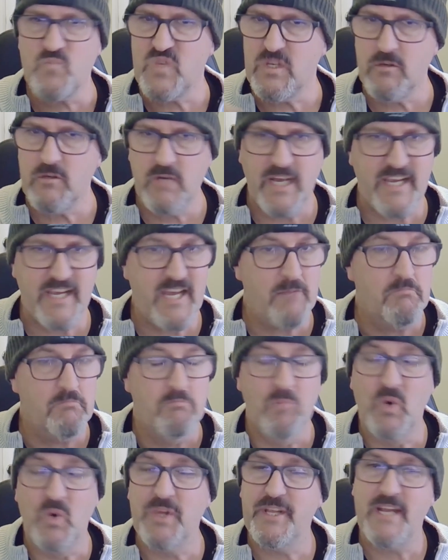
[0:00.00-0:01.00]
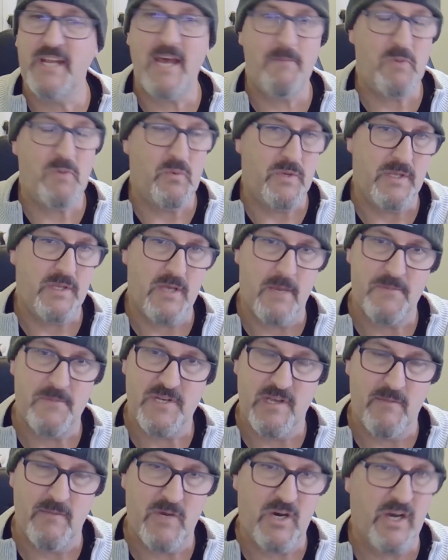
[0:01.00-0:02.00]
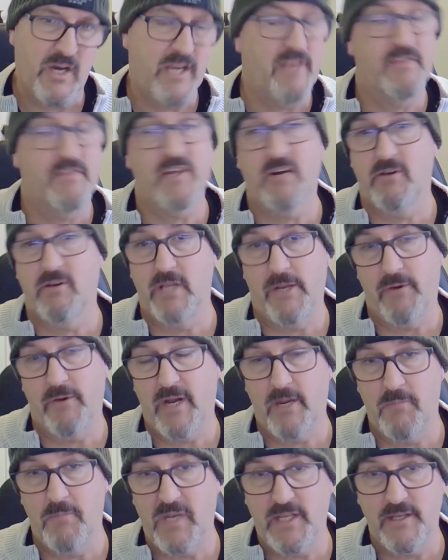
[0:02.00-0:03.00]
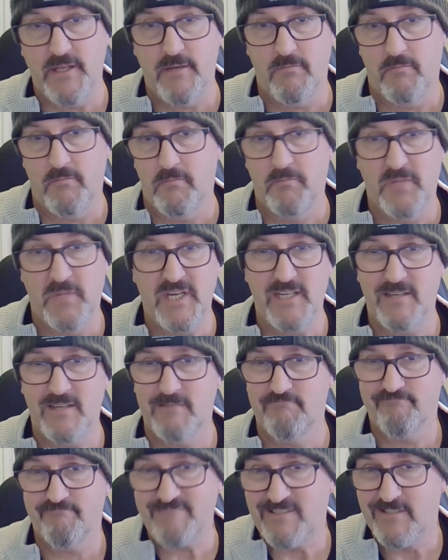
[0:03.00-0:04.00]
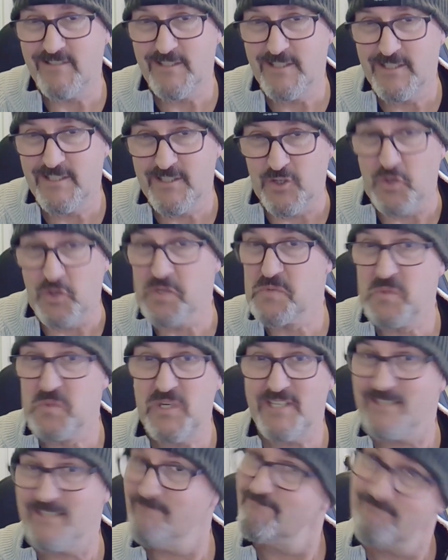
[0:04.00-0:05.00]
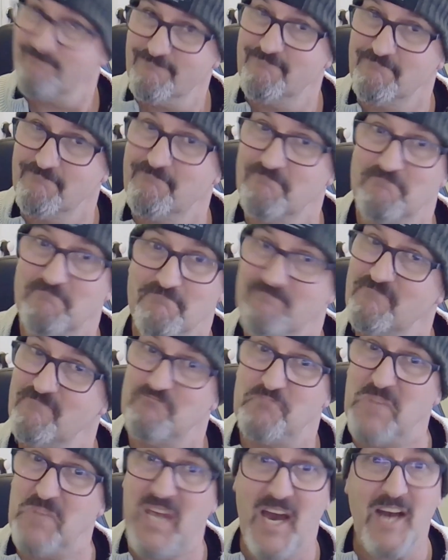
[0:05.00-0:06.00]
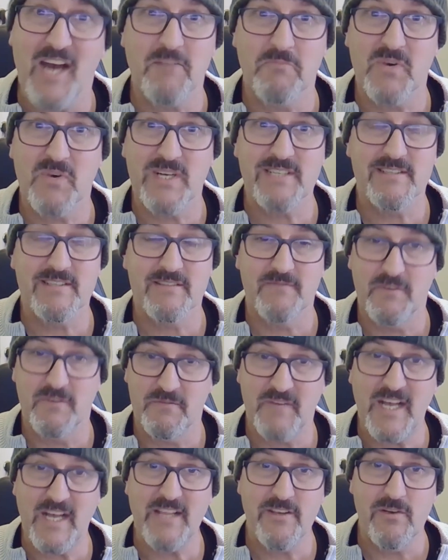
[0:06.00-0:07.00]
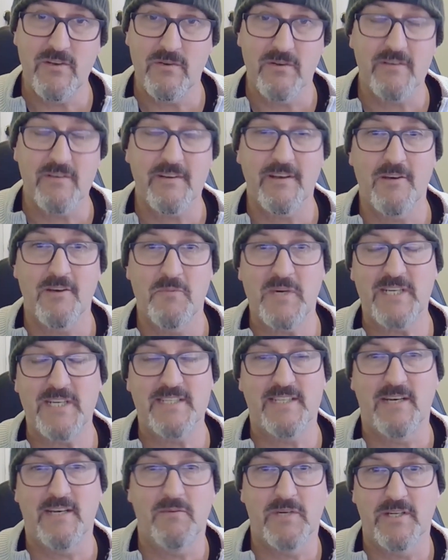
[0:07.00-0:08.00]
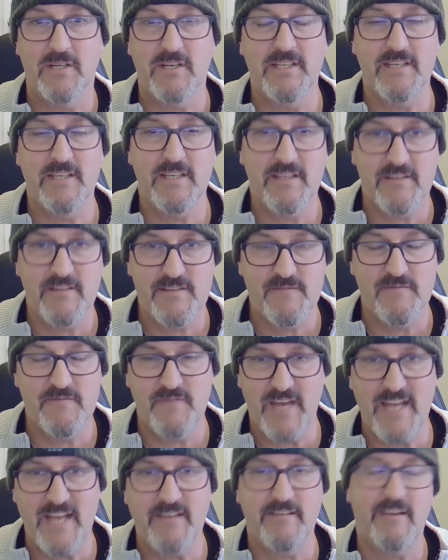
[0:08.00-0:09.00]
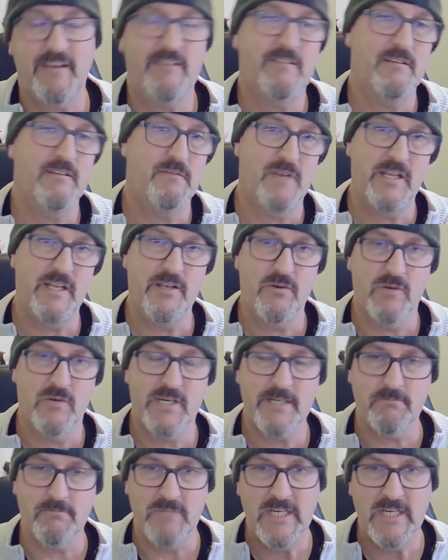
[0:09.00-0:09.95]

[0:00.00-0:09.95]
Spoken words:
Again, more than happy with the Absema. I can thoroughly recommend them. But Coswork, be hard pressed for value not to go past that one. I think it's a fantastic value item.